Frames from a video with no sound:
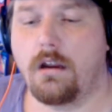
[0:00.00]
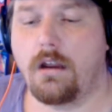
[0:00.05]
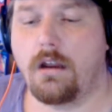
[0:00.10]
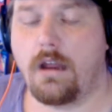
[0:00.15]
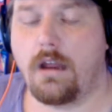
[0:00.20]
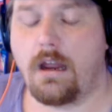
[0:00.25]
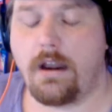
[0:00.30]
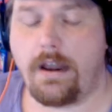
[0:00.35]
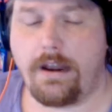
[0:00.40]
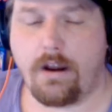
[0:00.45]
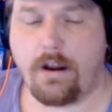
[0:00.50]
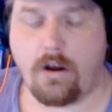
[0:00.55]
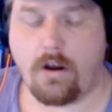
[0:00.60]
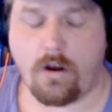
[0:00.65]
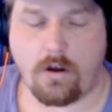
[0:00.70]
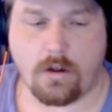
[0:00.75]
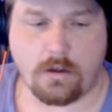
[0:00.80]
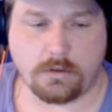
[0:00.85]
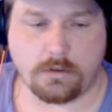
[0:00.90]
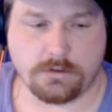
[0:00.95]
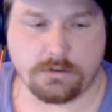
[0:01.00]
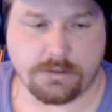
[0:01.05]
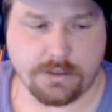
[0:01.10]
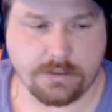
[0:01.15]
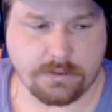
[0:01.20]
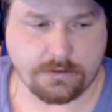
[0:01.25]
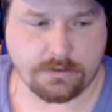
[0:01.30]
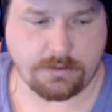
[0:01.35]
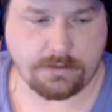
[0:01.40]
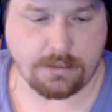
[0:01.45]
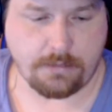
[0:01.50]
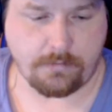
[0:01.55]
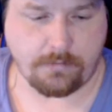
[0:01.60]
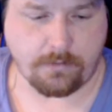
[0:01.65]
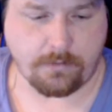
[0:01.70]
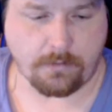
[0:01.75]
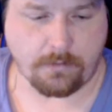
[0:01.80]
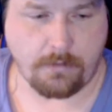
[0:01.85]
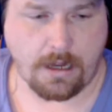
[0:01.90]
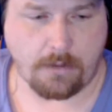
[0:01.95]
And it all just stemmed
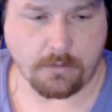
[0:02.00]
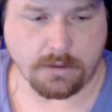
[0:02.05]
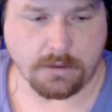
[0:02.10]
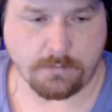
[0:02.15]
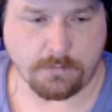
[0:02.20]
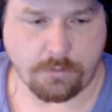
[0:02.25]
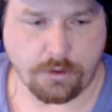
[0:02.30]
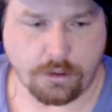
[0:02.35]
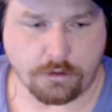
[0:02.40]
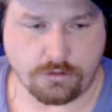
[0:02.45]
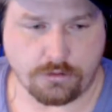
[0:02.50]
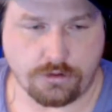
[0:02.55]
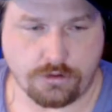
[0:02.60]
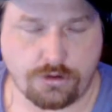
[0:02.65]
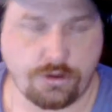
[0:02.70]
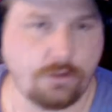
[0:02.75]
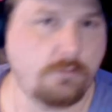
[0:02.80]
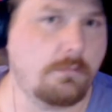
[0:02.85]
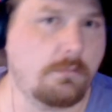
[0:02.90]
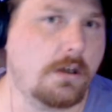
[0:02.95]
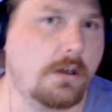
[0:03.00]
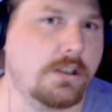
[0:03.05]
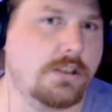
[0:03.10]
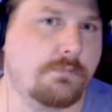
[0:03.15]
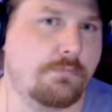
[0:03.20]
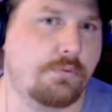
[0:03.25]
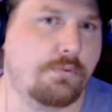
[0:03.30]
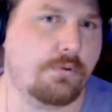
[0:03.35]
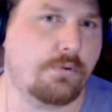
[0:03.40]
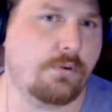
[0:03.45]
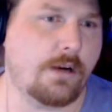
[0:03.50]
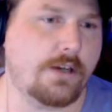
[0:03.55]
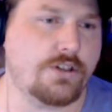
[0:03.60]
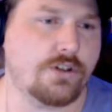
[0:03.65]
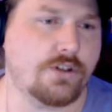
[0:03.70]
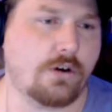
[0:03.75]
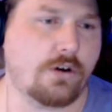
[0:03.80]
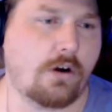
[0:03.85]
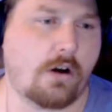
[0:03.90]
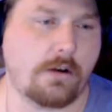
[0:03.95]
from I was putting too much
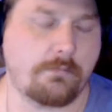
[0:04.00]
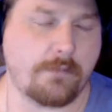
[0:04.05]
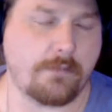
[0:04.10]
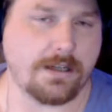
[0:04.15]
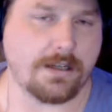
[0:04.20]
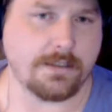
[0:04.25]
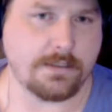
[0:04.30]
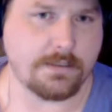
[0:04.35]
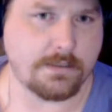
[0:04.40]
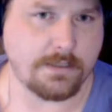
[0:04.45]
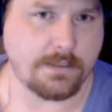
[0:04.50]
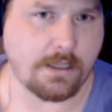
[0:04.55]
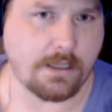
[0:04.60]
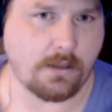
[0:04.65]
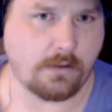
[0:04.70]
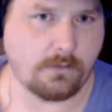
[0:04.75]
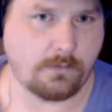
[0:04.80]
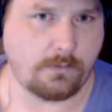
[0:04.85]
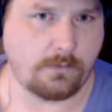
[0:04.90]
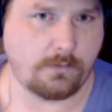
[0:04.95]
pressure on myself